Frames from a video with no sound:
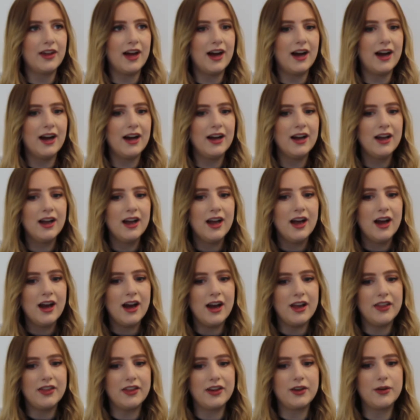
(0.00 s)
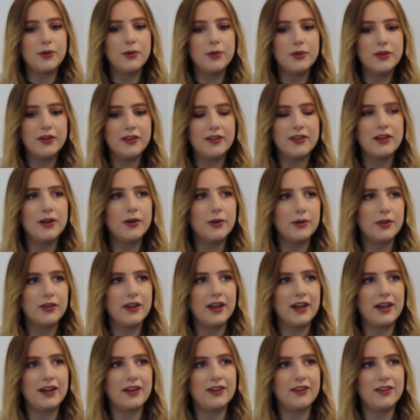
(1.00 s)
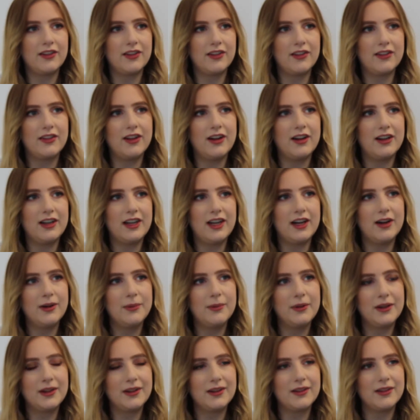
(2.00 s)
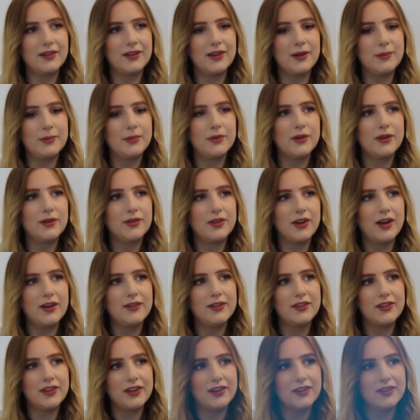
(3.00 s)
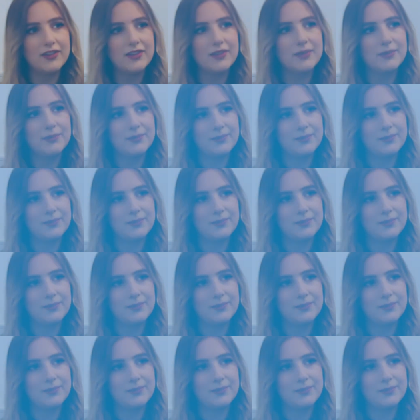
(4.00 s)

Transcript: that, I think all these little things are slowly helping improve services.